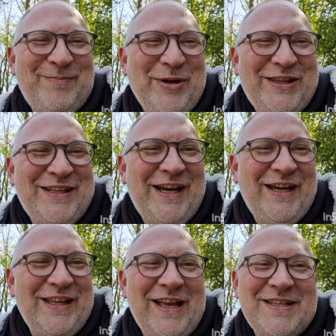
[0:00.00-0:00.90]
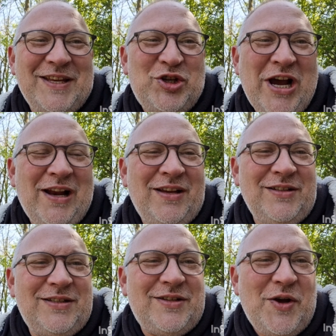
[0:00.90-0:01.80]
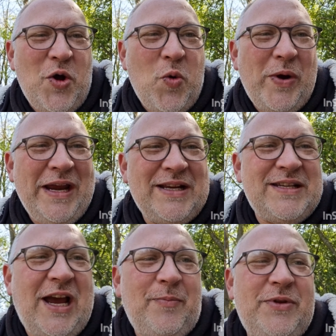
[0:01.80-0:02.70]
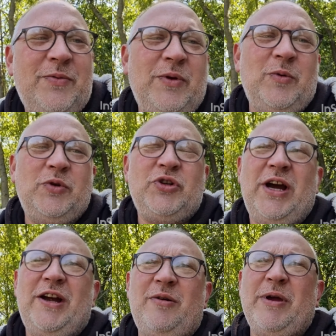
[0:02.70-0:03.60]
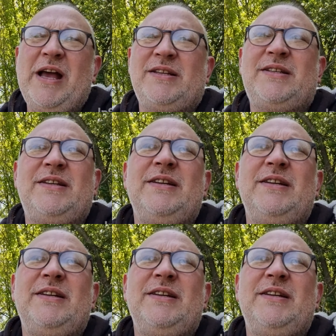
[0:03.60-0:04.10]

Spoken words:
But that's the challenge, so we accept. We will try our best.